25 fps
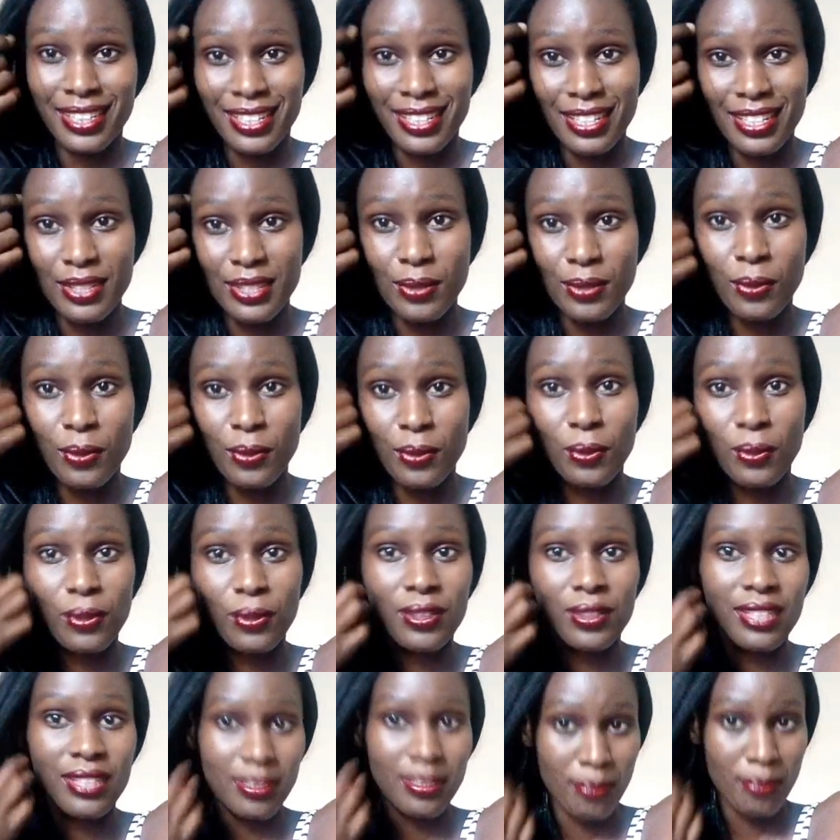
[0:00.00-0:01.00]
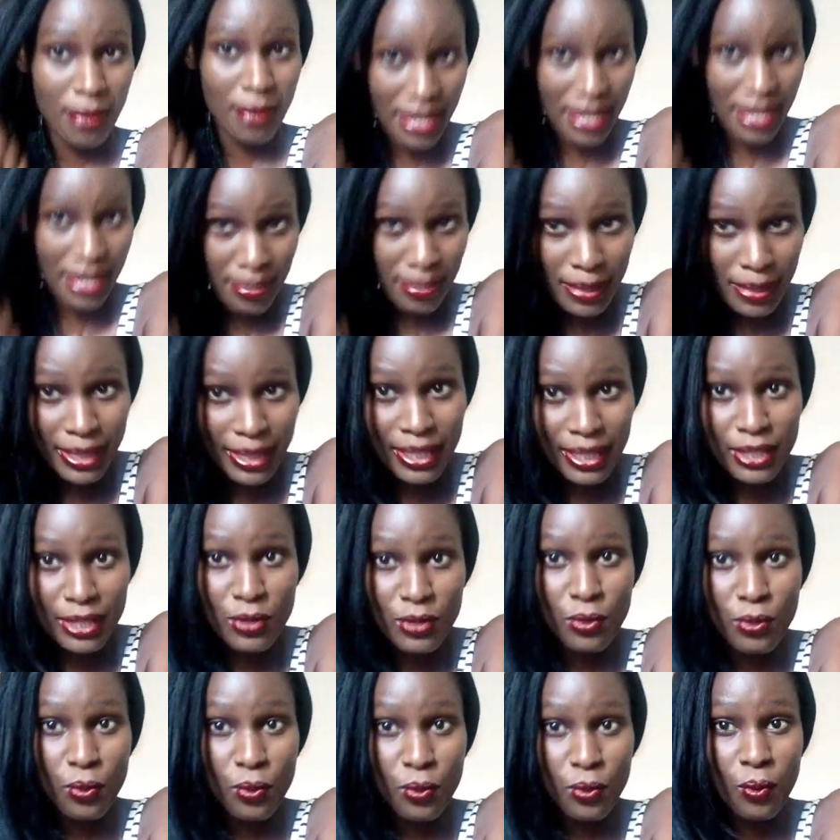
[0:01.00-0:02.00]
the school that made me
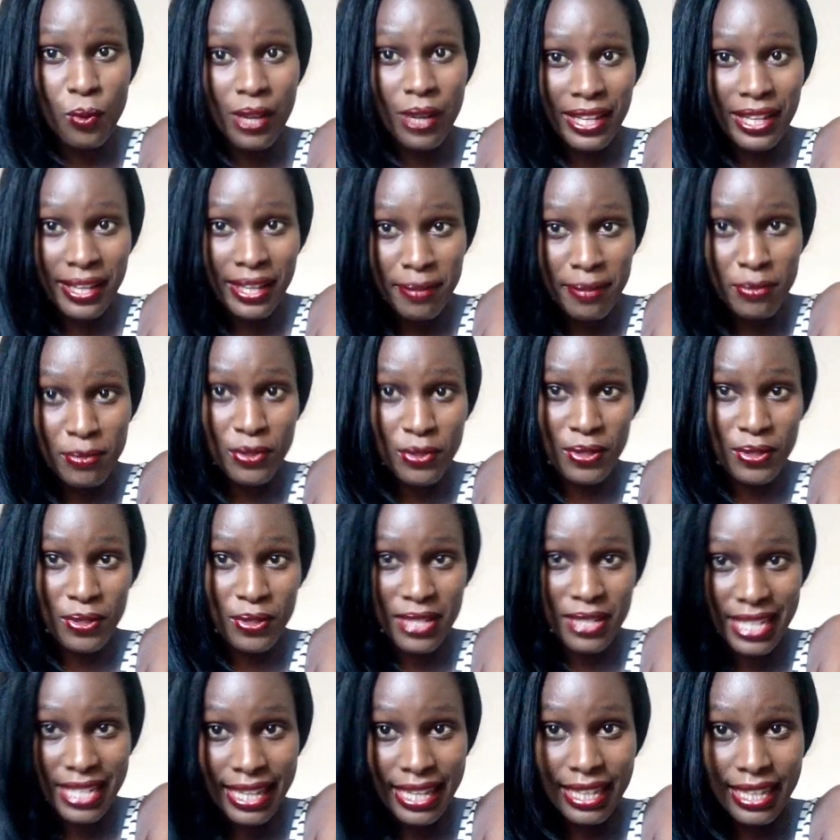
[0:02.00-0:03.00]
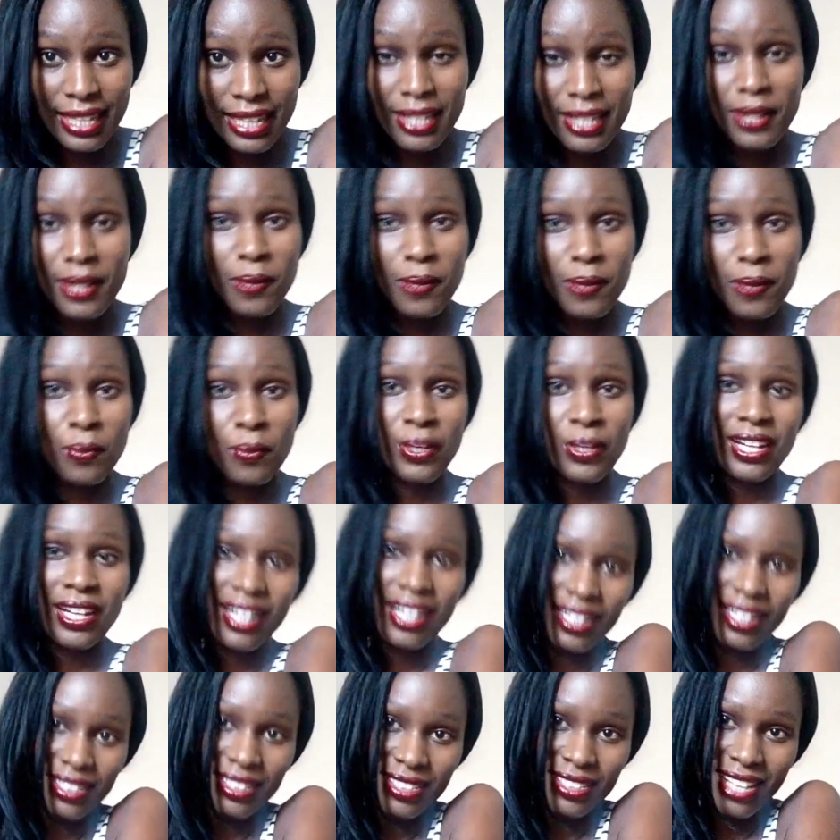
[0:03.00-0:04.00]
into who I am today, my
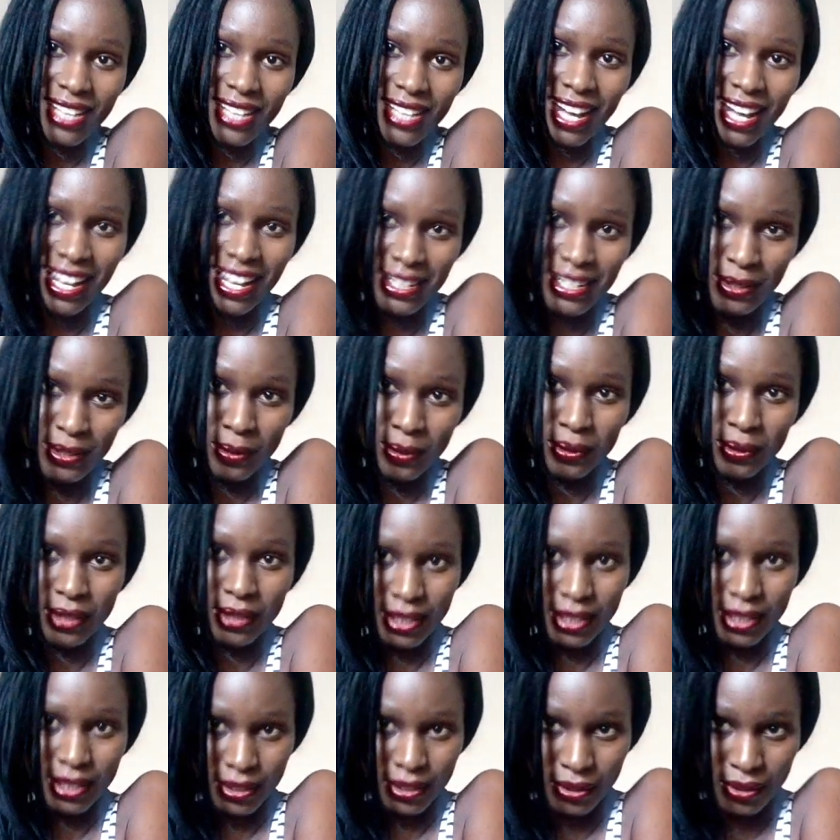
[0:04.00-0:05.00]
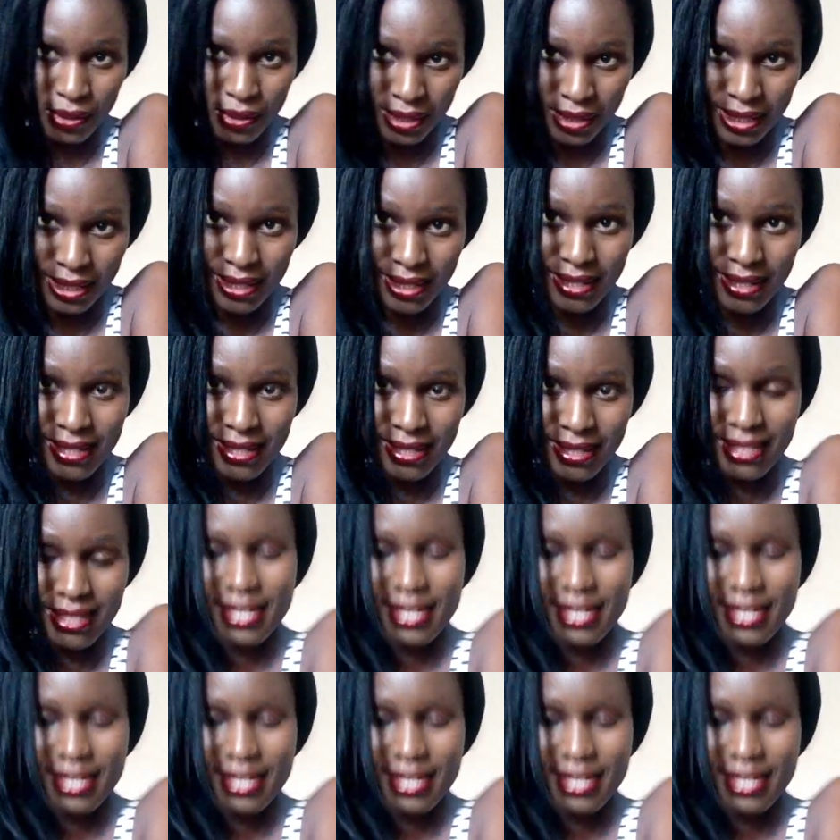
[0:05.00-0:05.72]
girls high school Eldoret.